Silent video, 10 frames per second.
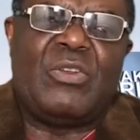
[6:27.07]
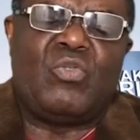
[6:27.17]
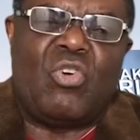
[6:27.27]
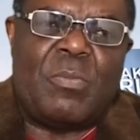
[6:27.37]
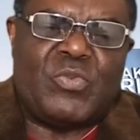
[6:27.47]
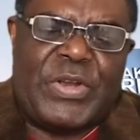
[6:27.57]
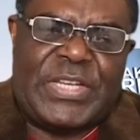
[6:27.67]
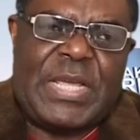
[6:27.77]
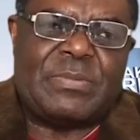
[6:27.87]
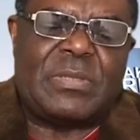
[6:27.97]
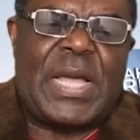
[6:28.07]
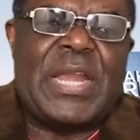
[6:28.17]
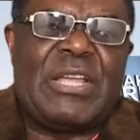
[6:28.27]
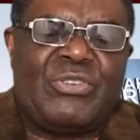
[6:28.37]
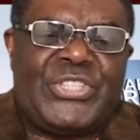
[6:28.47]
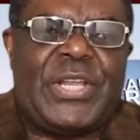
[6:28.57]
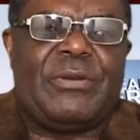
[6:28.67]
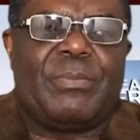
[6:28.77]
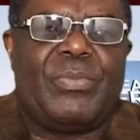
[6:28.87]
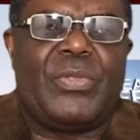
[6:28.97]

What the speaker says: to come to the table and negotiate.